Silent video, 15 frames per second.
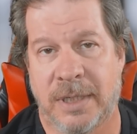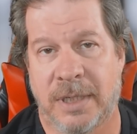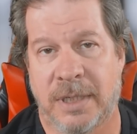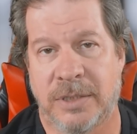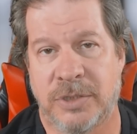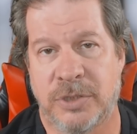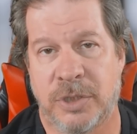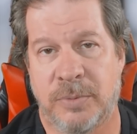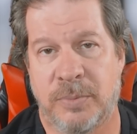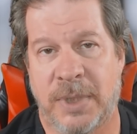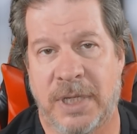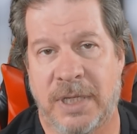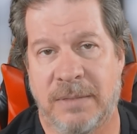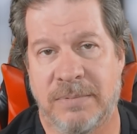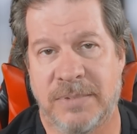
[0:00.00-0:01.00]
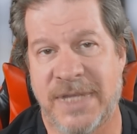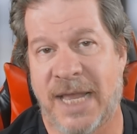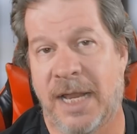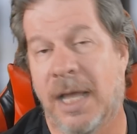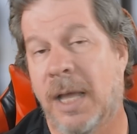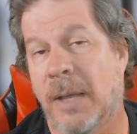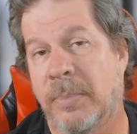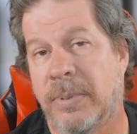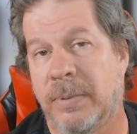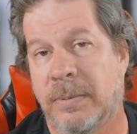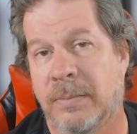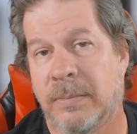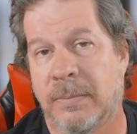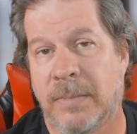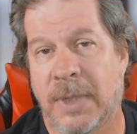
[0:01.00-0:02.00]
should be set up.
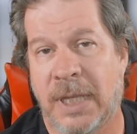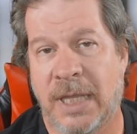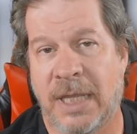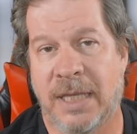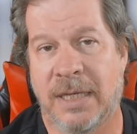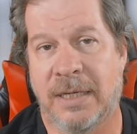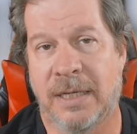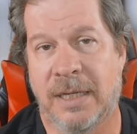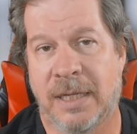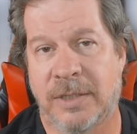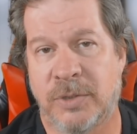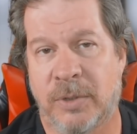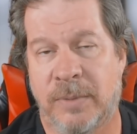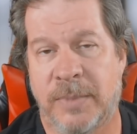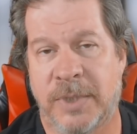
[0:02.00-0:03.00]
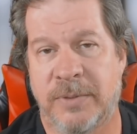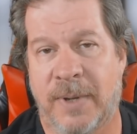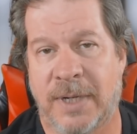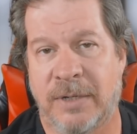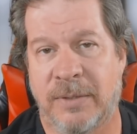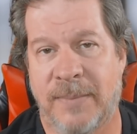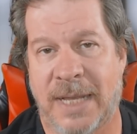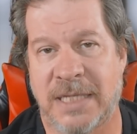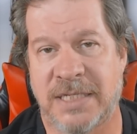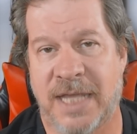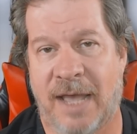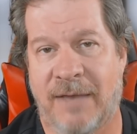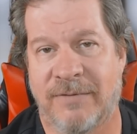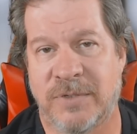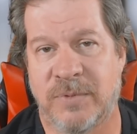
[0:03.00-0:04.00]
He and tournament director Matt
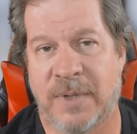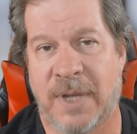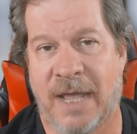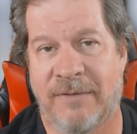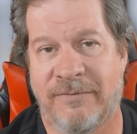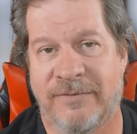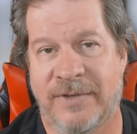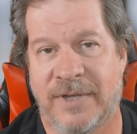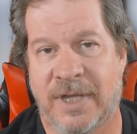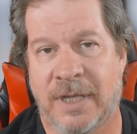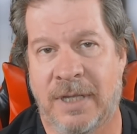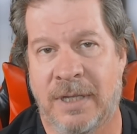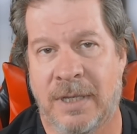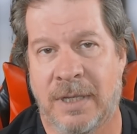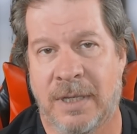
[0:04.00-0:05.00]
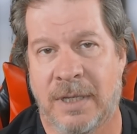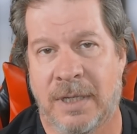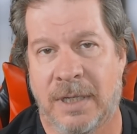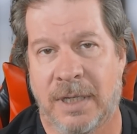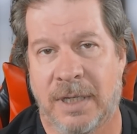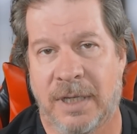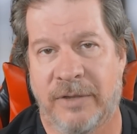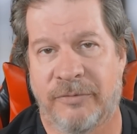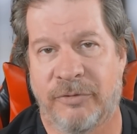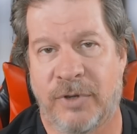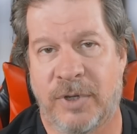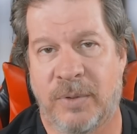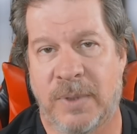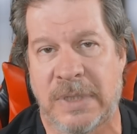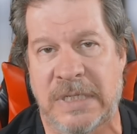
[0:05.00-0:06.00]
Savage would have
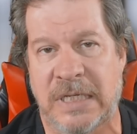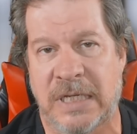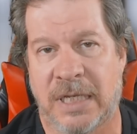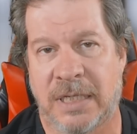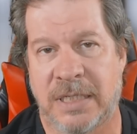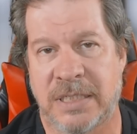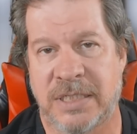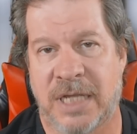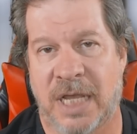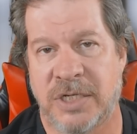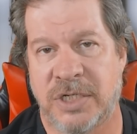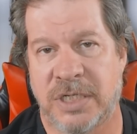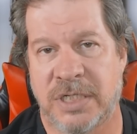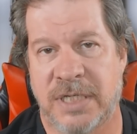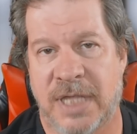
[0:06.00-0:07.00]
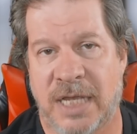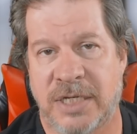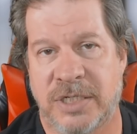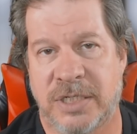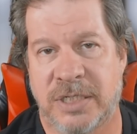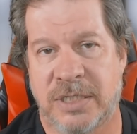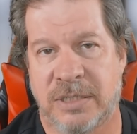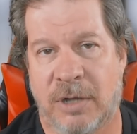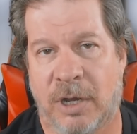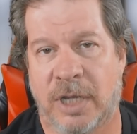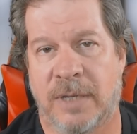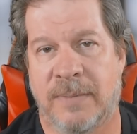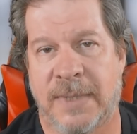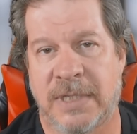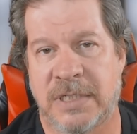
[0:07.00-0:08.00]
frequent discussions /
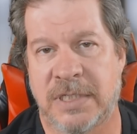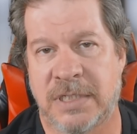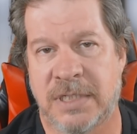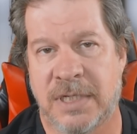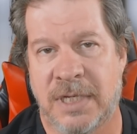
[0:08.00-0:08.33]
arguments